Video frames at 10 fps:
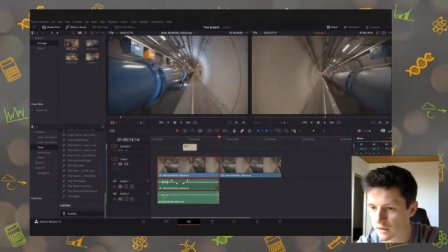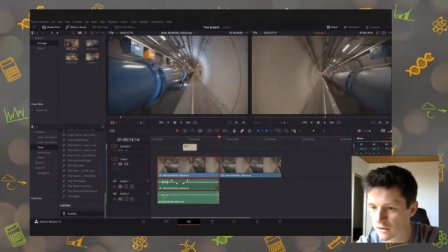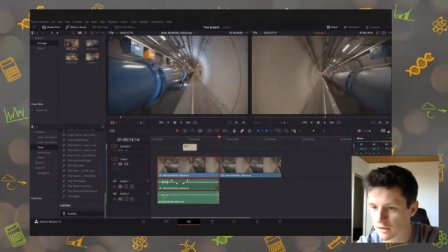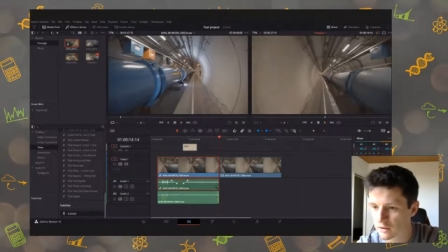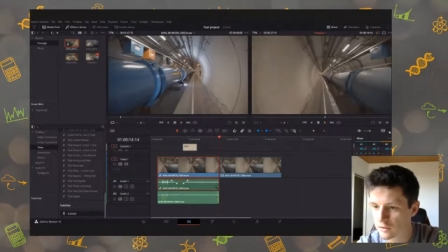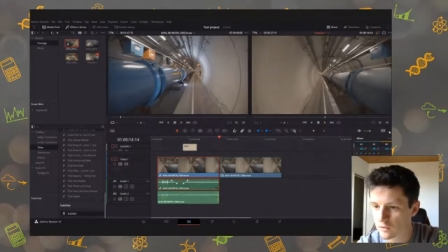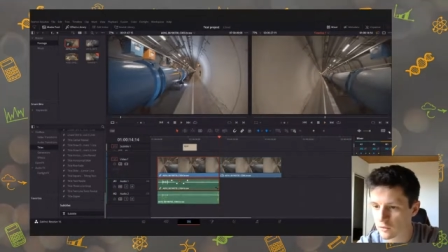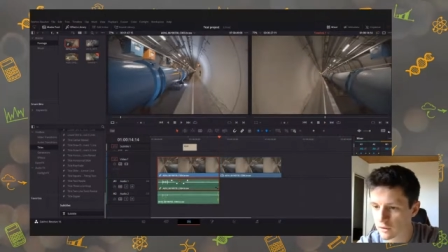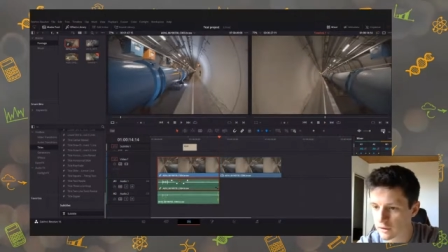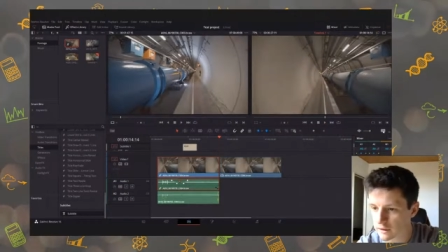
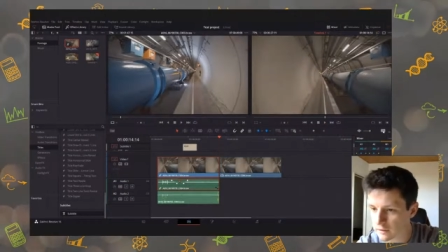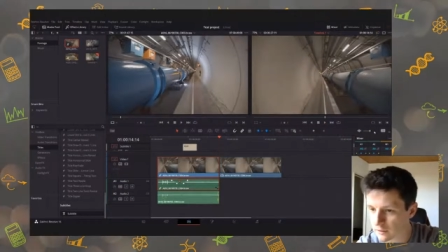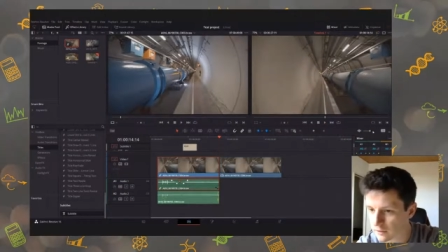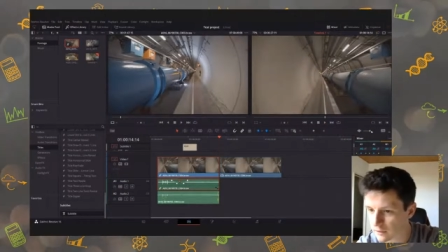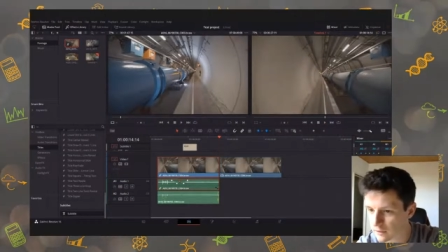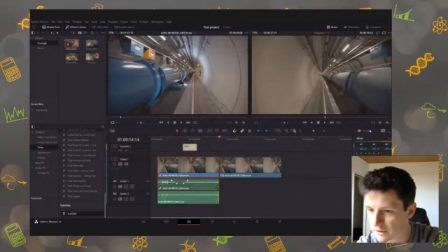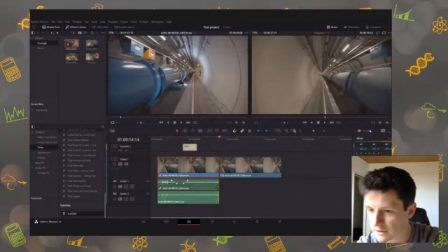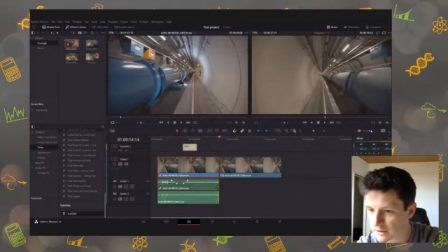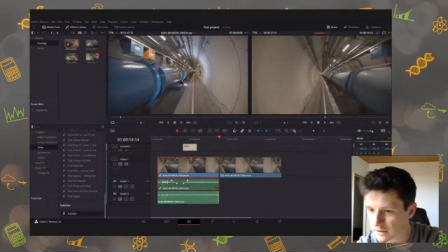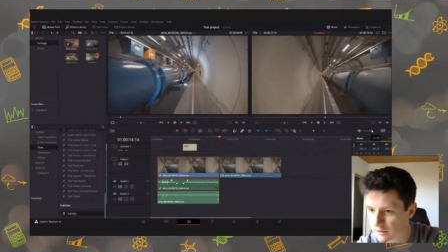So uh,
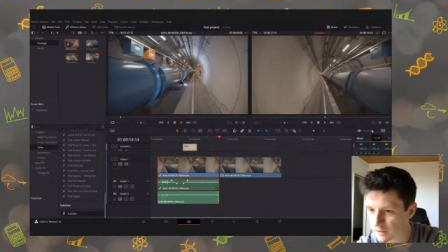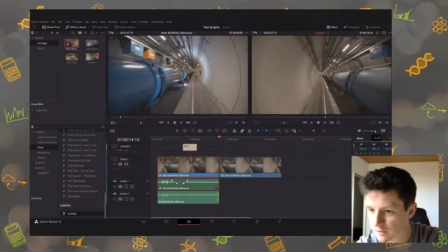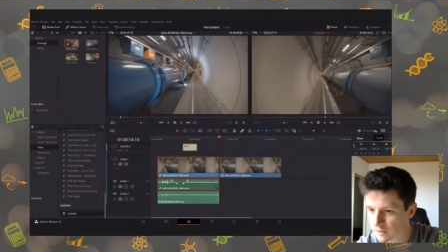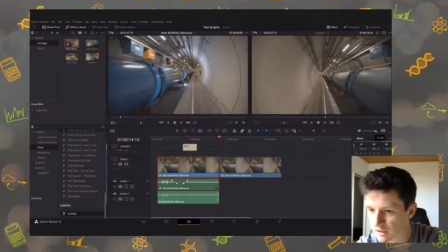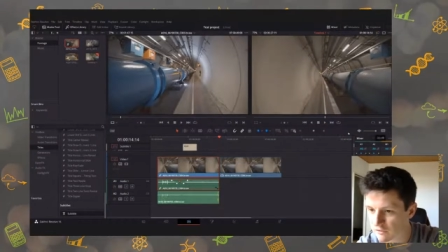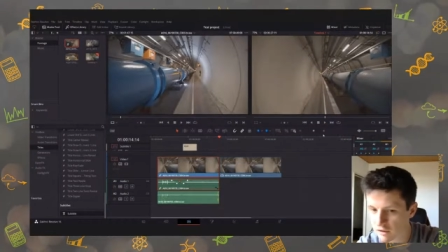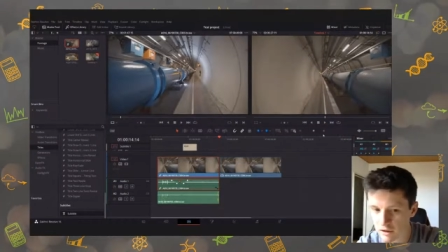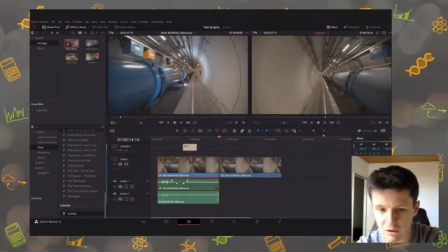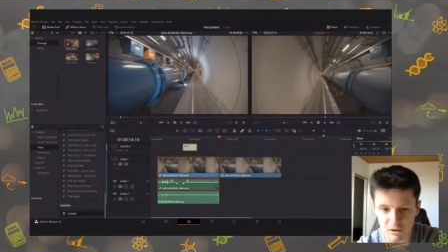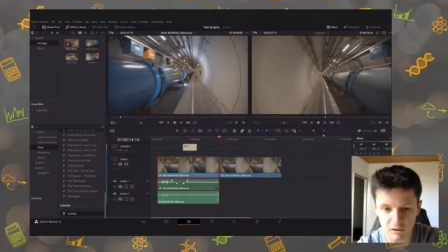let's see, I am going to have a
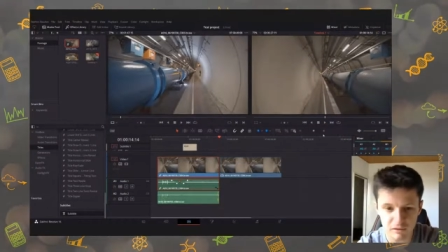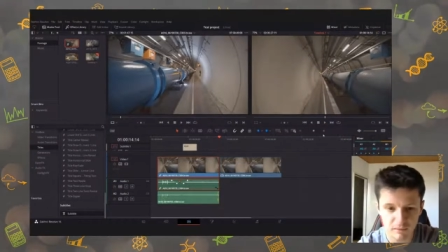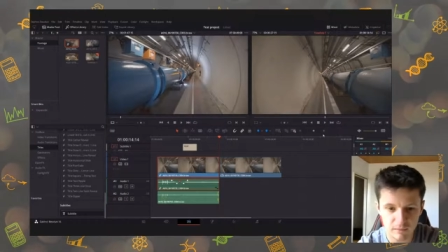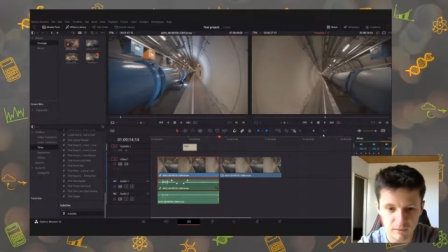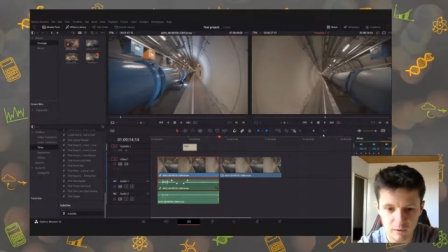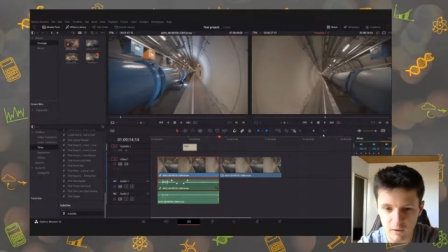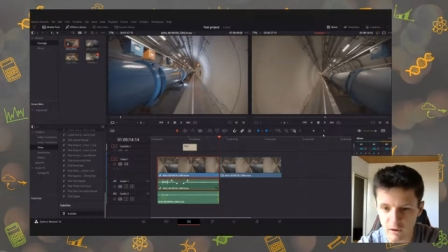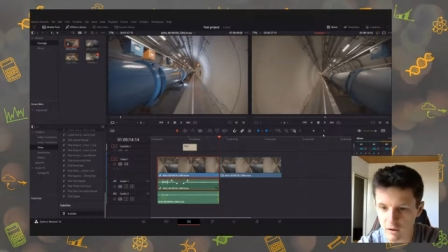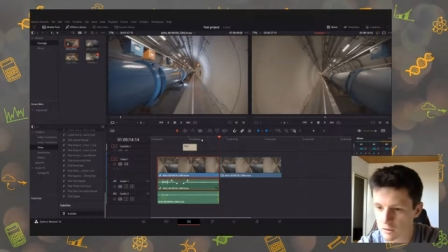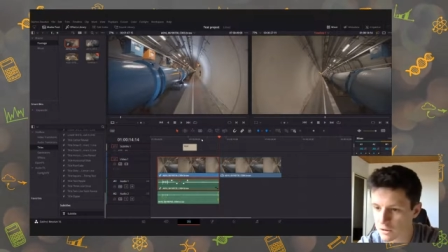larger
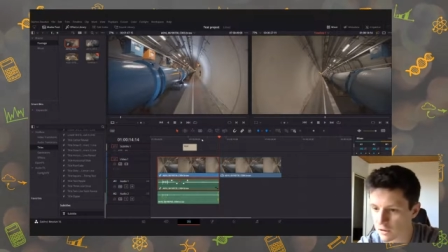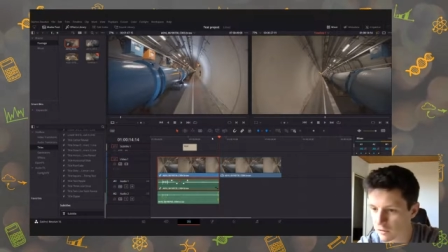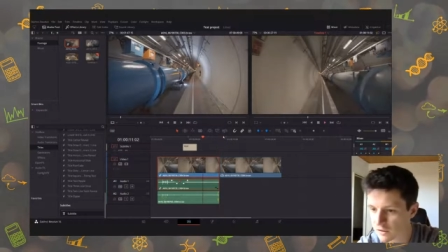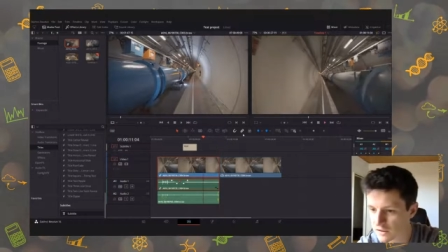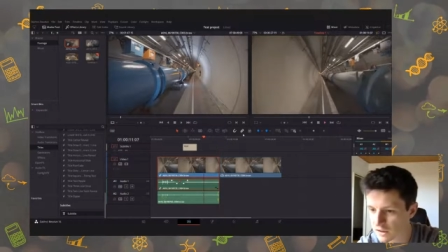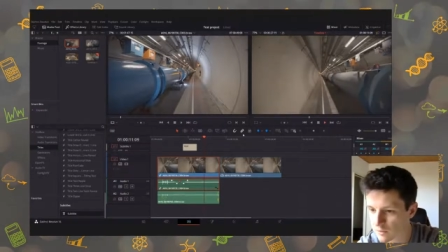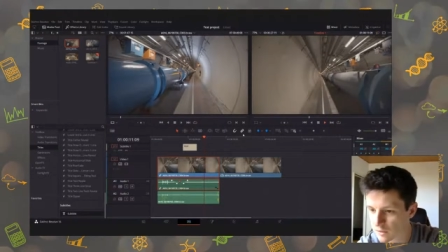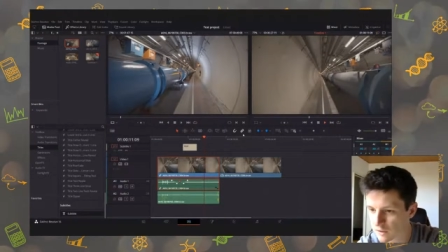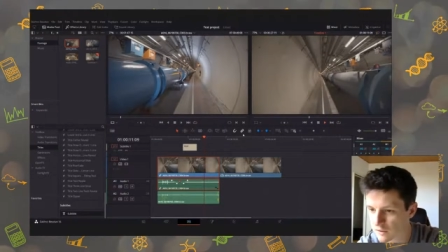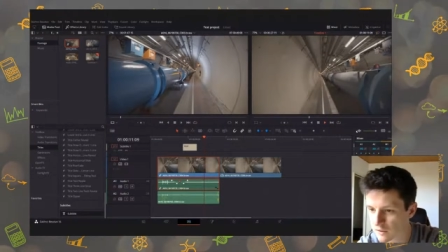window to show you this in,
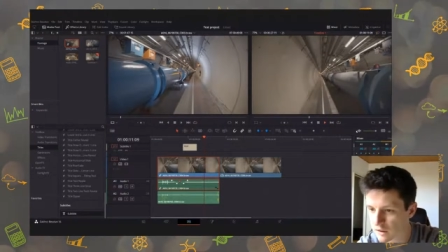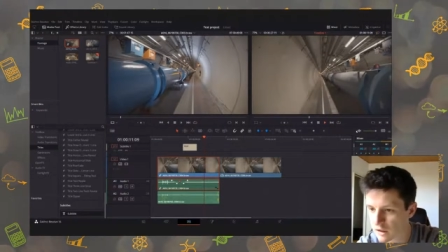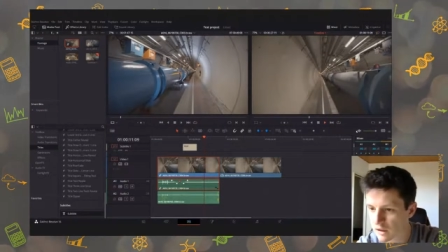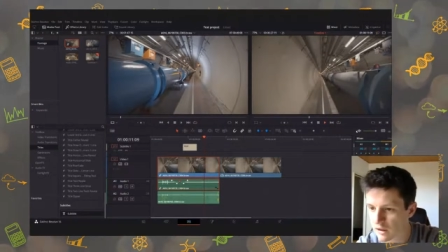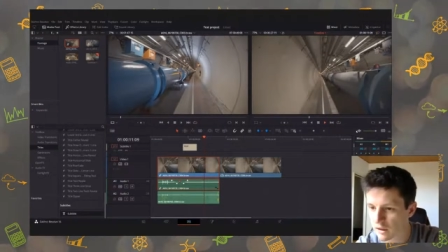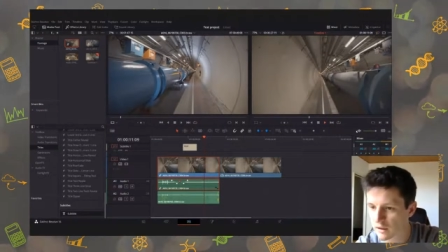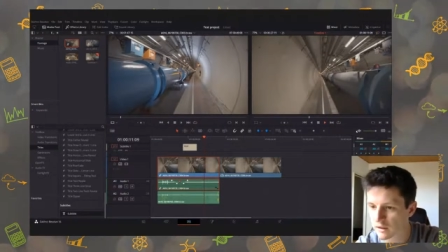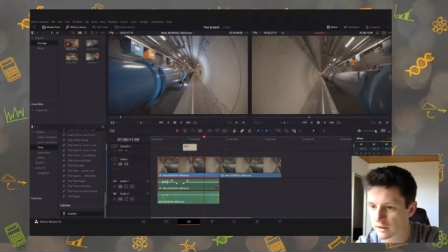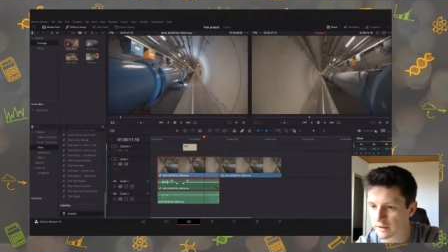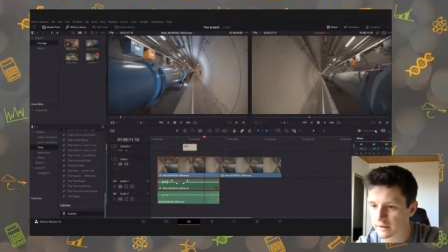but
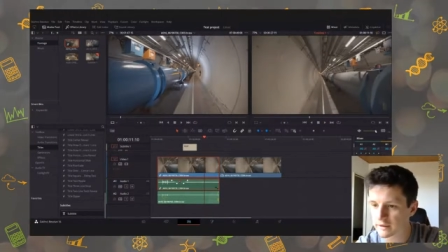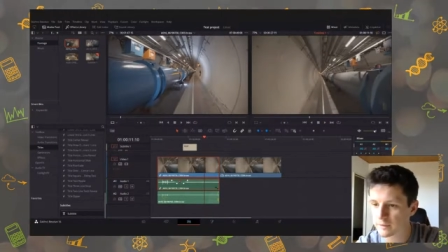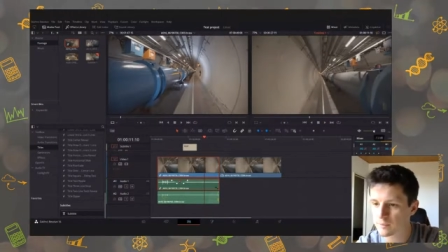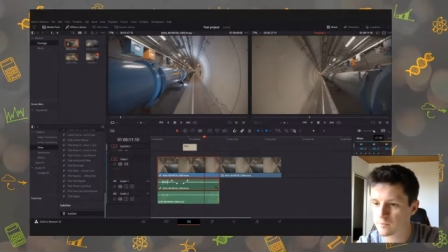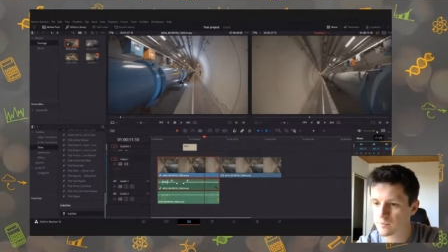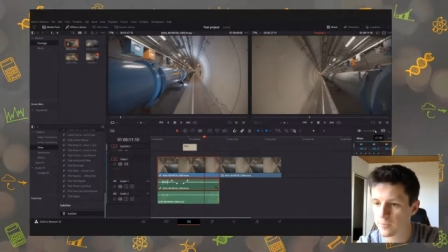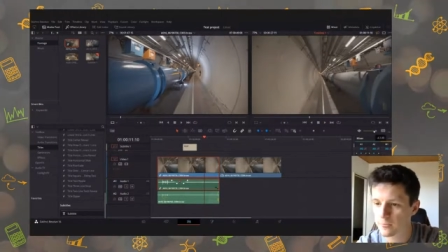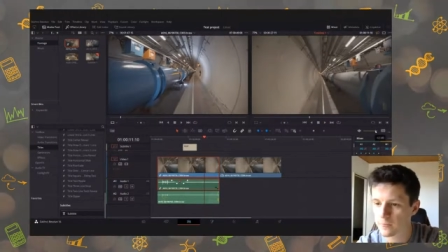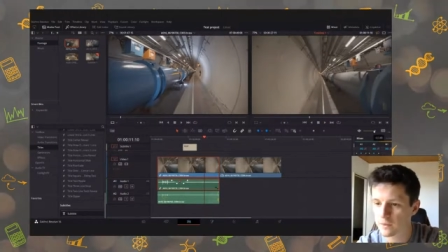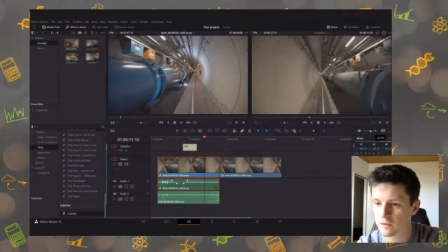um,
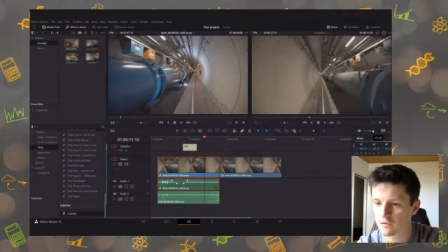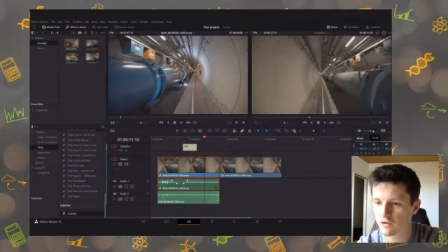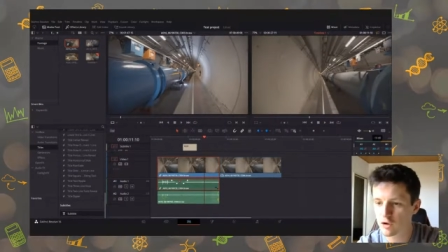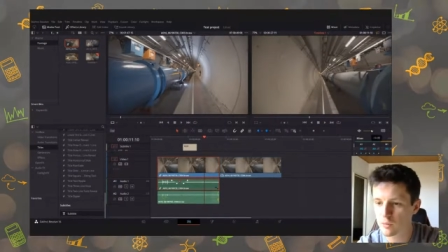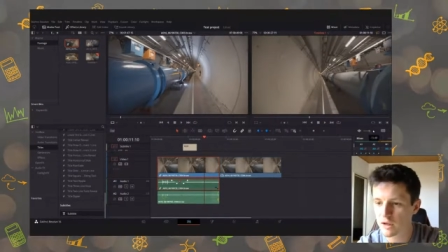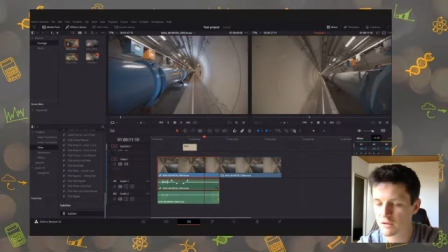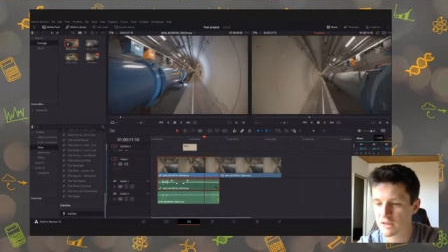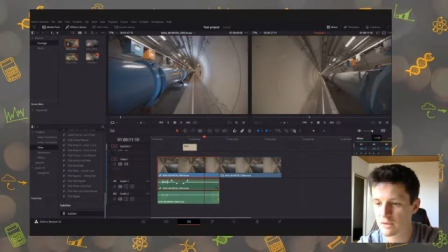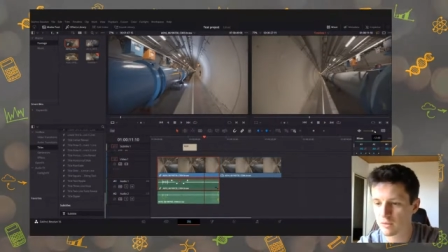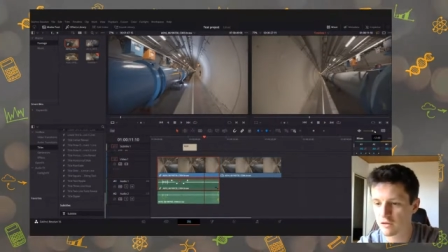the volume here is
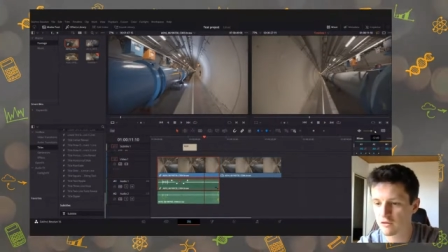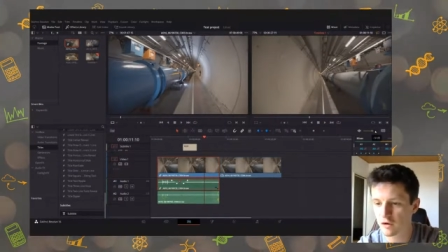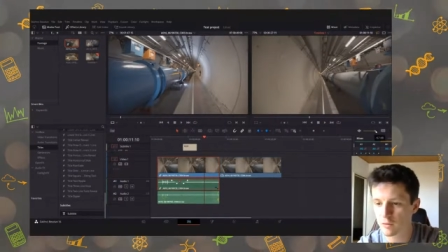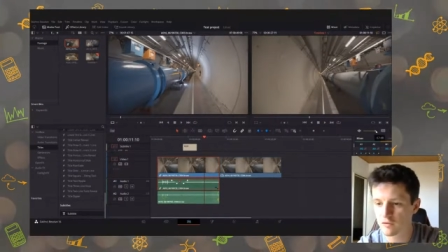simply the volume